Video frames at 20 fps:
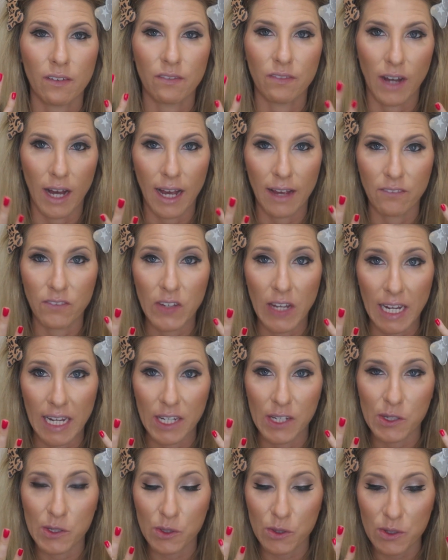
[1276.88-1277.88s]
5
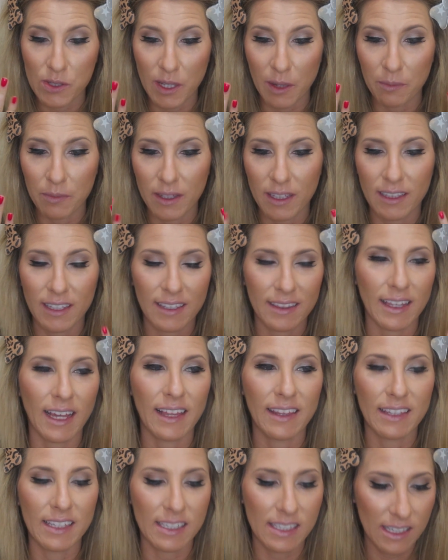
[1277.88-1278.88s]
days or something like
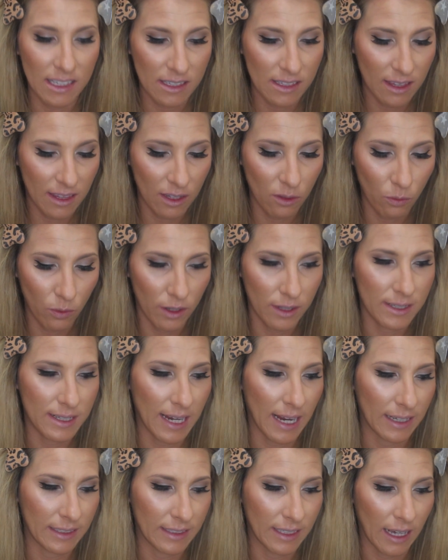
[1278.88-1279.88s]
that, and this is the one
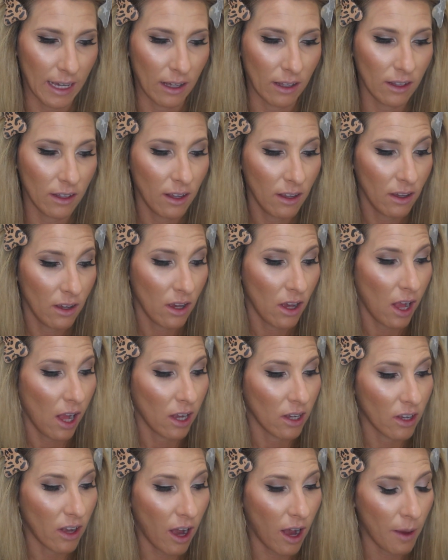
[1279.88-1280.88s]
Danielle
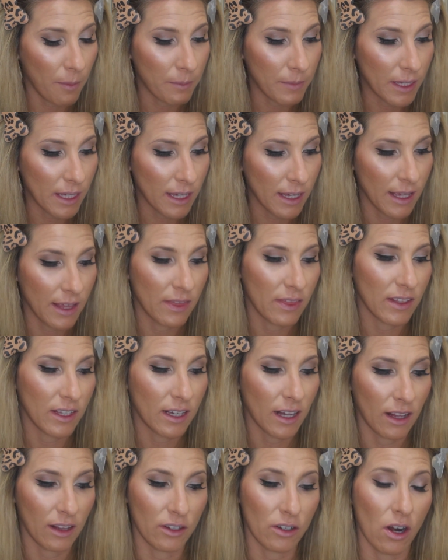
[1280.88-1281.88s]
got me in the
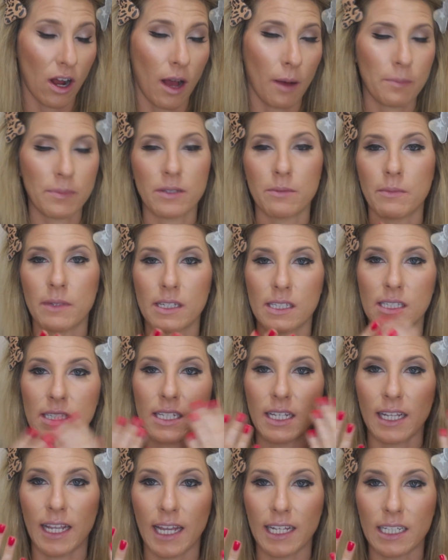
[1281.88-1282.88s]
color
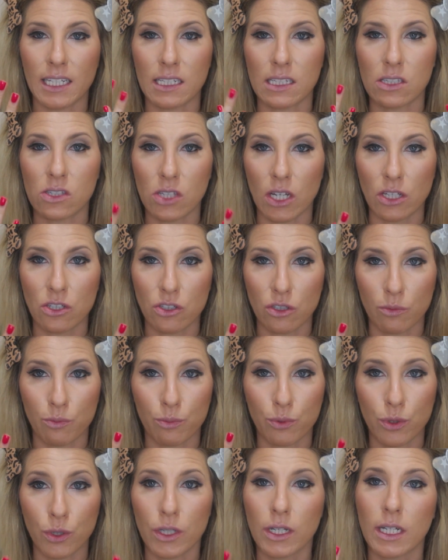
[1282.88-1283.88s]
Optimistic, and it's such a
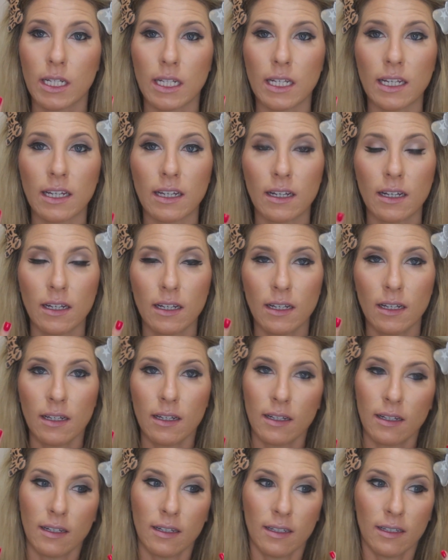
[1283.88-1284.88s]
pretty,
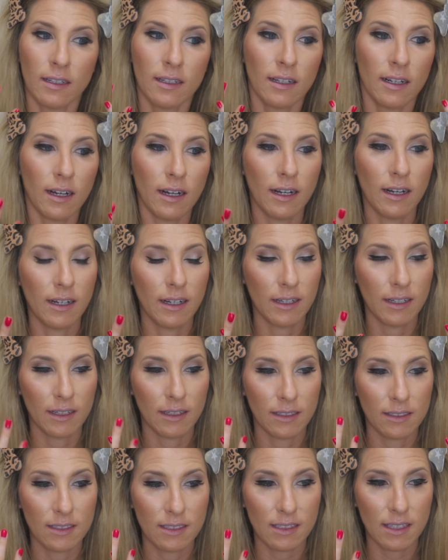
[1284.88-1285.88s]

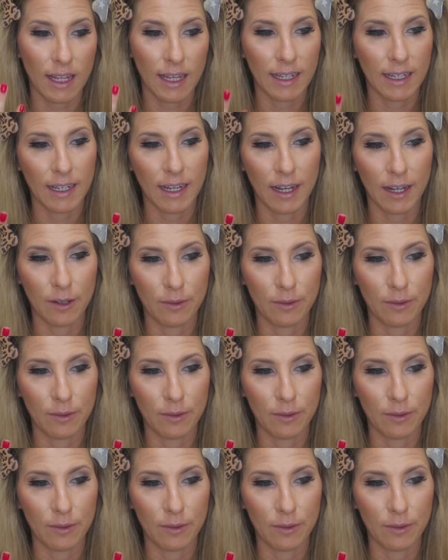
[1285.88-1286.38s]
it's like,